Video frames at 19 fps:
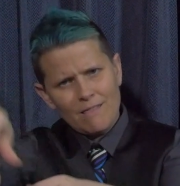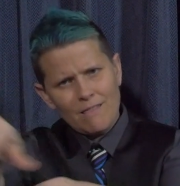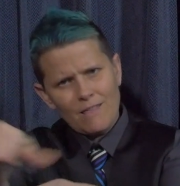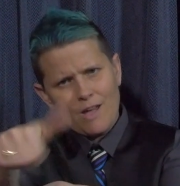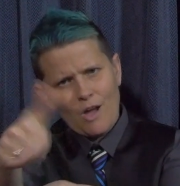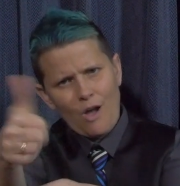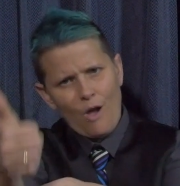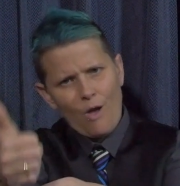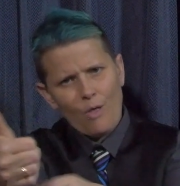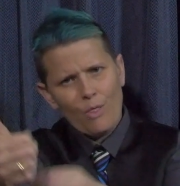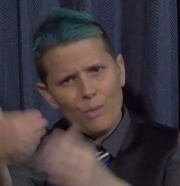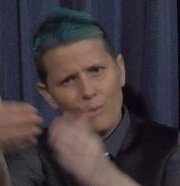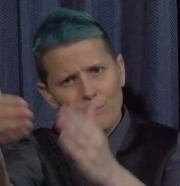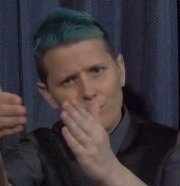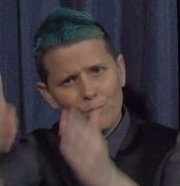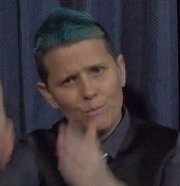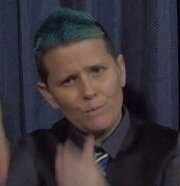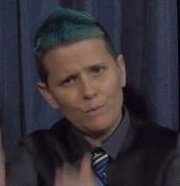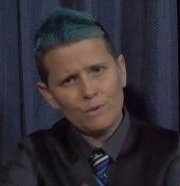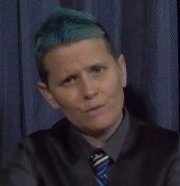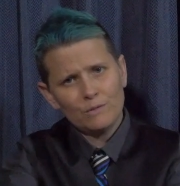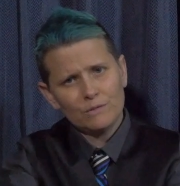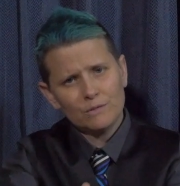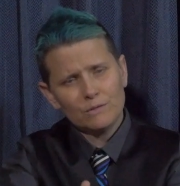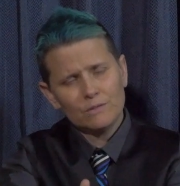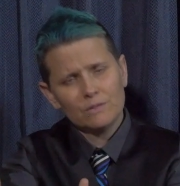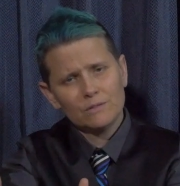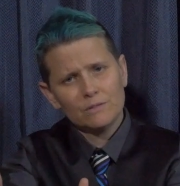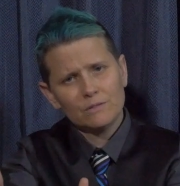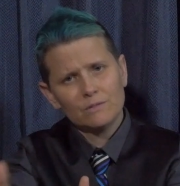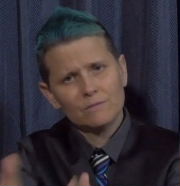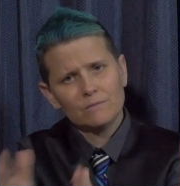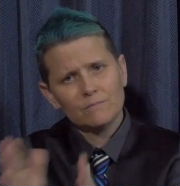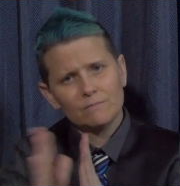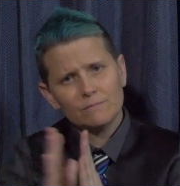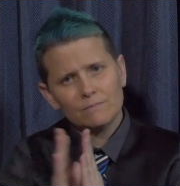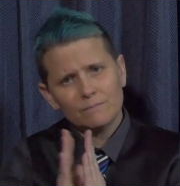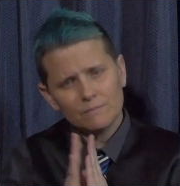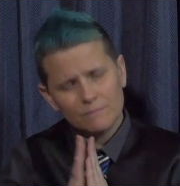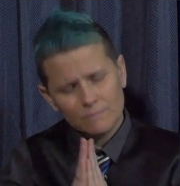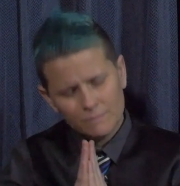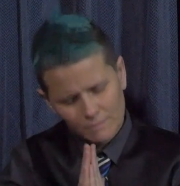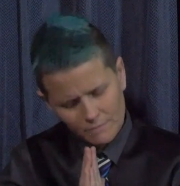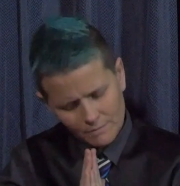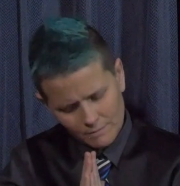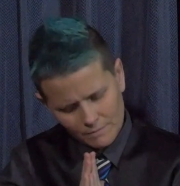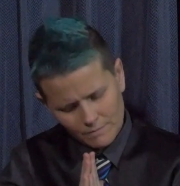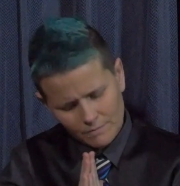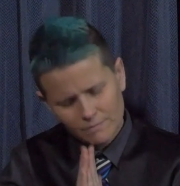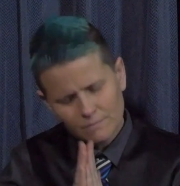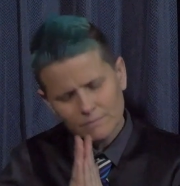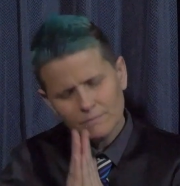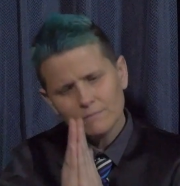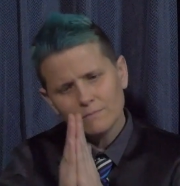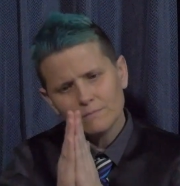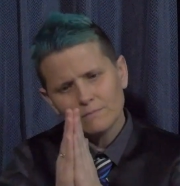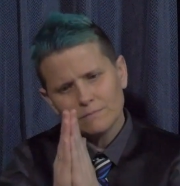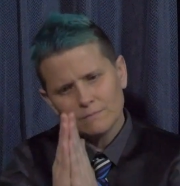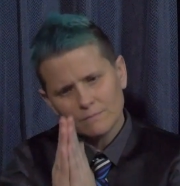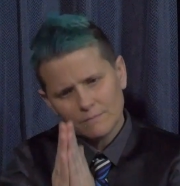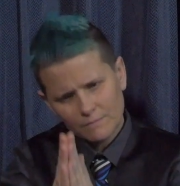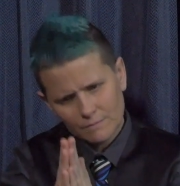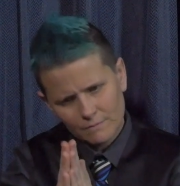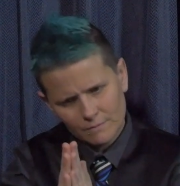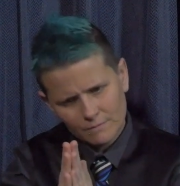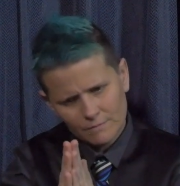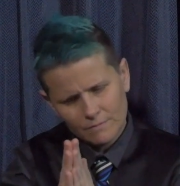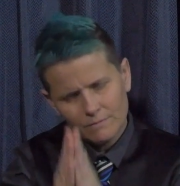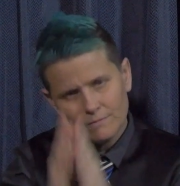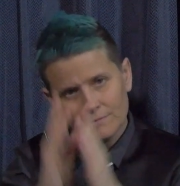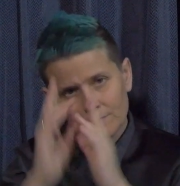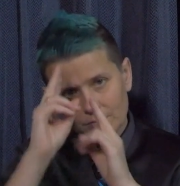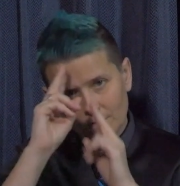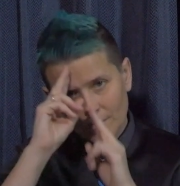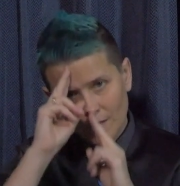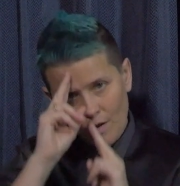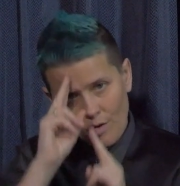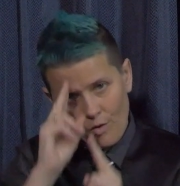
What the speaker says: (no one is talking)